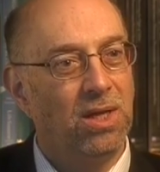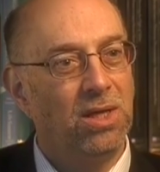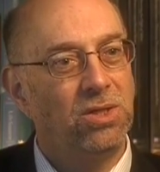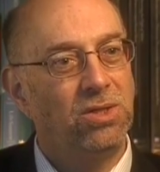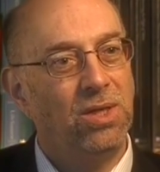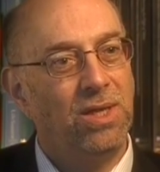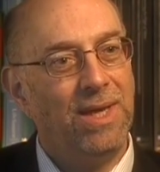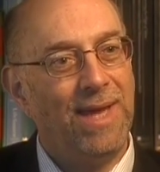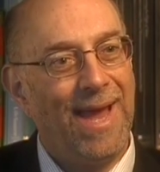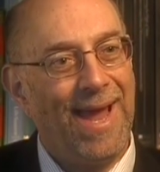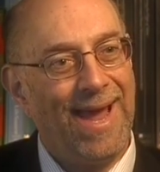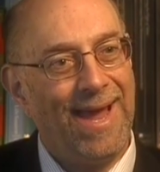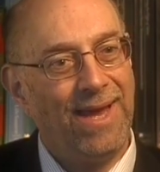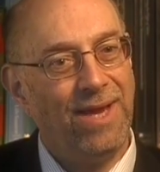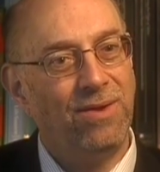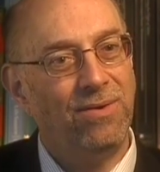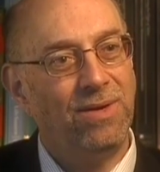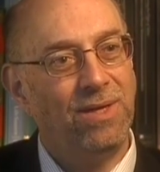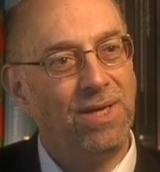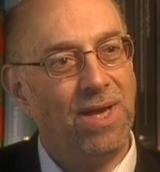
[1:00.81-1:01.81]
So the
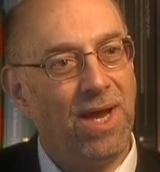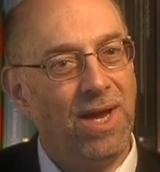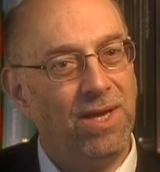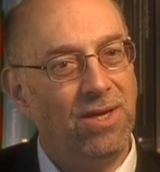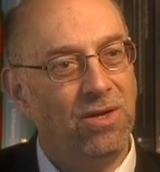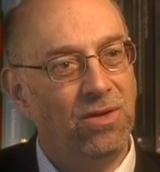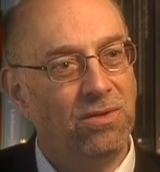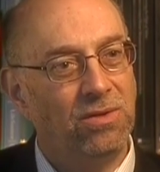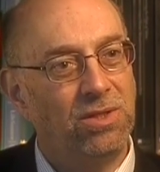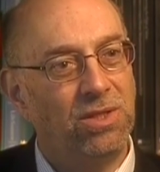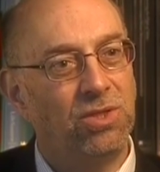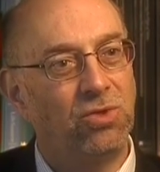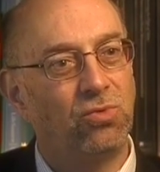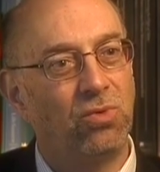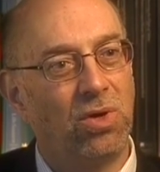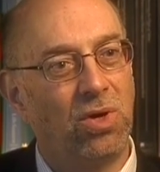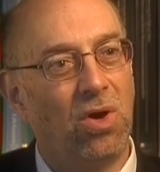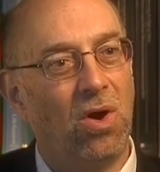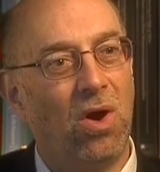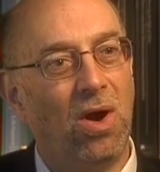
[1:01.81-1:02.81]
accurate diagnosis
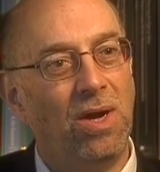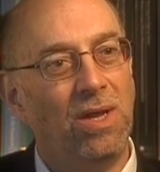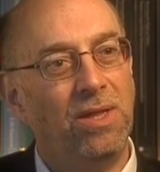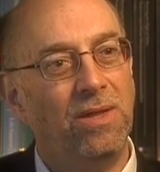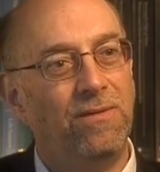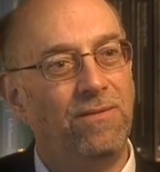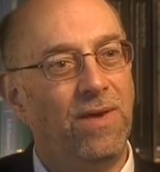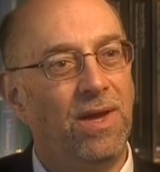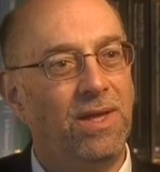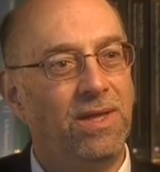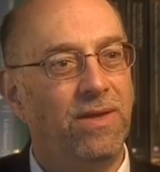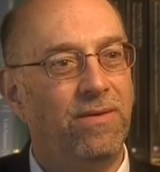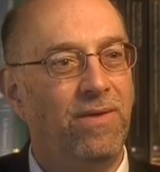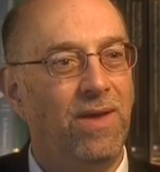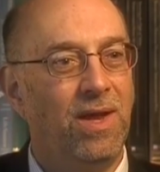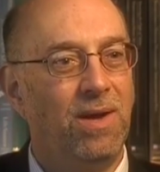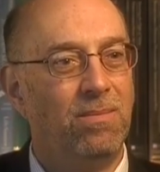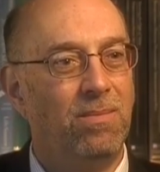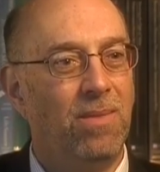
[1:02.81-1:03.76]
regarding the fact they've had a